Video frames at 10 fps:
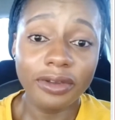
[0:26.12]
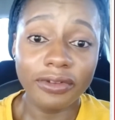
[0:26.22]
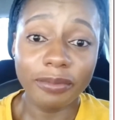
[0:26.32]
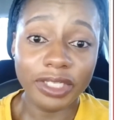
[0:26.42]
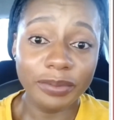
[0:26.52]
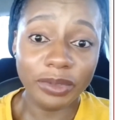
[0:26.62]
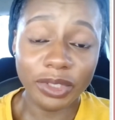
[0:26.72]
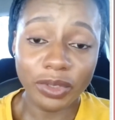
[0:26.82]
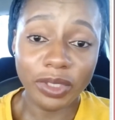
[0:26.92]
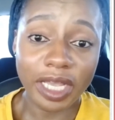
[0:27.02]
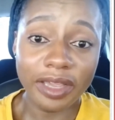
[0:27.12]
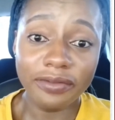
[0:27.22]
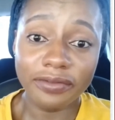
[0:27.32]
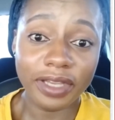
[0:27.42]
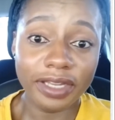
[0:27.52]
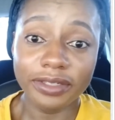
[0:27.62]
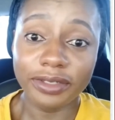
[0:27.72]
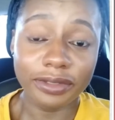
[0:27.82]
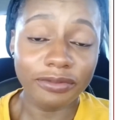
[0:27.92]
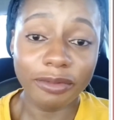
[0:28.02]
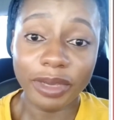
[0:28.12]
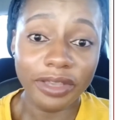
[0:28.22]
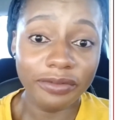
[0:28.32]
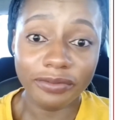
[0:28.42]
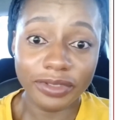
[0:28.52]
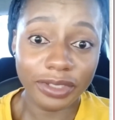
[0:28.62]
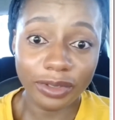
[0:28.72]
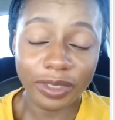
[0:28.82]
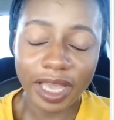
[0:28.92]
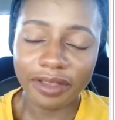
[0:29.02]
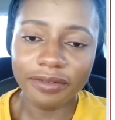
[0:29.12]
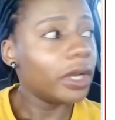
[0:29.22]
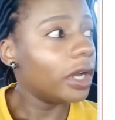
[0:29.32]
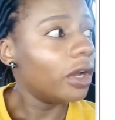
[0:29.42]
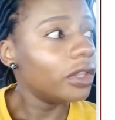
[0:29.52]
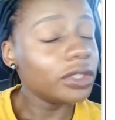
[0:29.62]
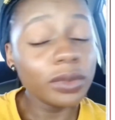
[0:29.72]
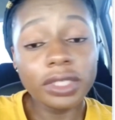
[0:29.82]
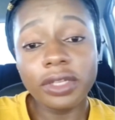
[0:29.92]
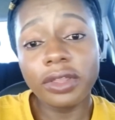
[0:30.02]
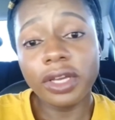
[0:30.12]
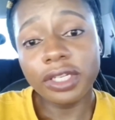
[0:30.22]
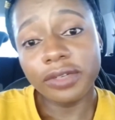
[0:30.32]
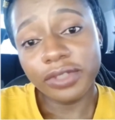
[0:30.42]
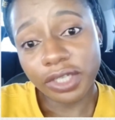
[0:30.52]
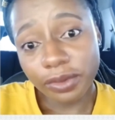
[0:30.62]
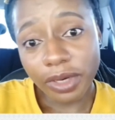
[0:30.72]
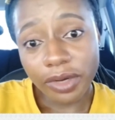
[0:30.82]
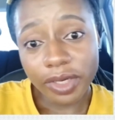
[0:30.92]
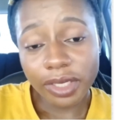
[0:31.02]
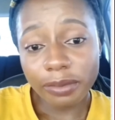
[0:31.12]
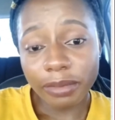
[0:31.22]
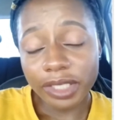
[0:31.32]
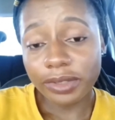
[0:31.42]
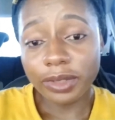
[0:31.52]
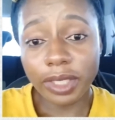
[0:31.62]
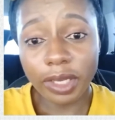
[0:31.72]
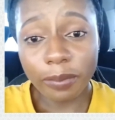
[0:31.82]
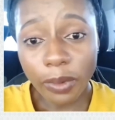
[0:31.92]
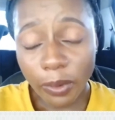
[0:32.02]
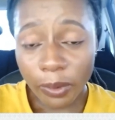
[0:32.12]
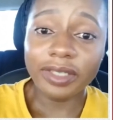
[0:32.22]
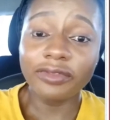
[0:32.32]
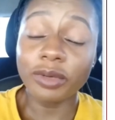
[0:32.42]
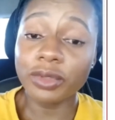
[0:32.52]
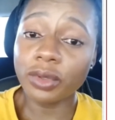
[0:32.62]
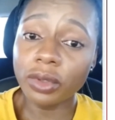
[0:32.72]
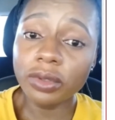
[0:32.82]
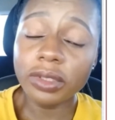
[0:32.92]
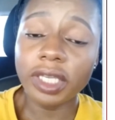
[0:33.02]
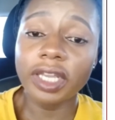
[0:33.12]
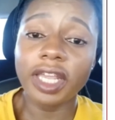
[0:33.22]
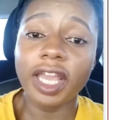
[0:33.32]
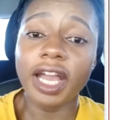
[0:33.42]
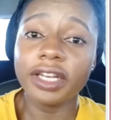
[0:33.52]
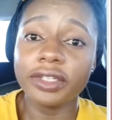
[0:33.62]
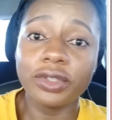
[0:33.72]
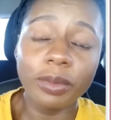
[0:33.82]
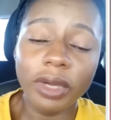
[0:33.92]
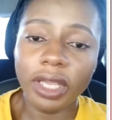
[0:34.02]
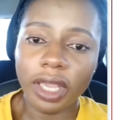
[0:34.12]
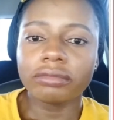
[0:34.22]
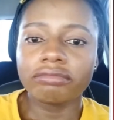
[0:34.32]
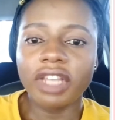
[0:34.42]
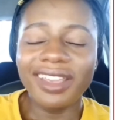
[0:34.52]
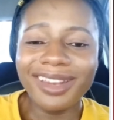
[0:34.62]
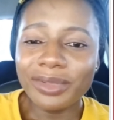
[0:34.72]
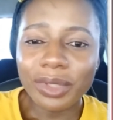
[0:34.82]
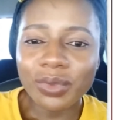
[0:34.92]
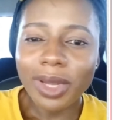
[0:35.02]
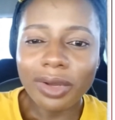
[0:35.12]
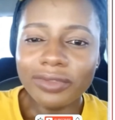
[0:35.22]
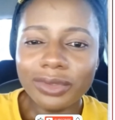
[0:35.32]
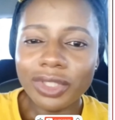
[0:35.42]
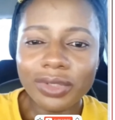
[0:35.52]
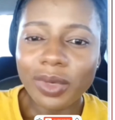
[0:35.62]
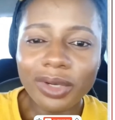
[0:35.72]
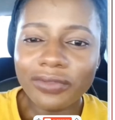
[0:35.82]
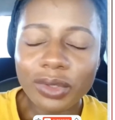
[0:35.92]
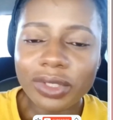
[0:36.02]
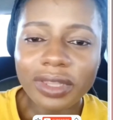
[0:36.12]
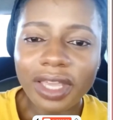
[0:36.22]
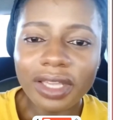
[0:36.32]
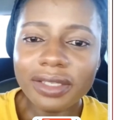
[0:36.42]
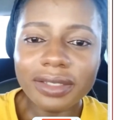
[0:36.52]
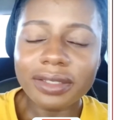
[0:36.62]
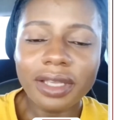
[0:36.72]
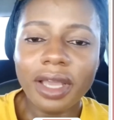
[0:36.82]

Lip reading: for my spiritual life and for my physical life. On the 23rd of January, my son came home from school saying he had a stomach ache. Thinking it was just one of those things,